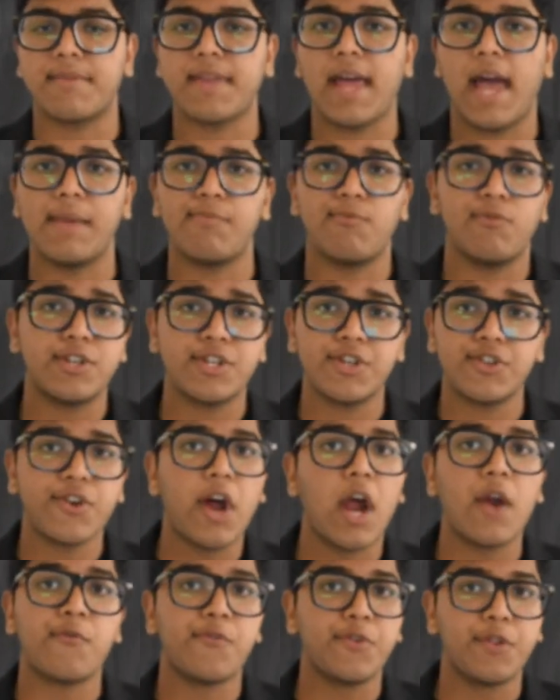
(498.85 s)
time, which is
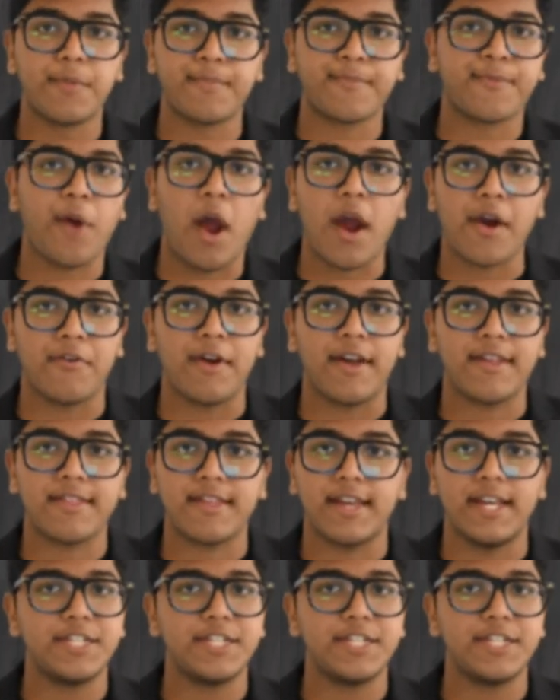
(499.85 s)
not real progress.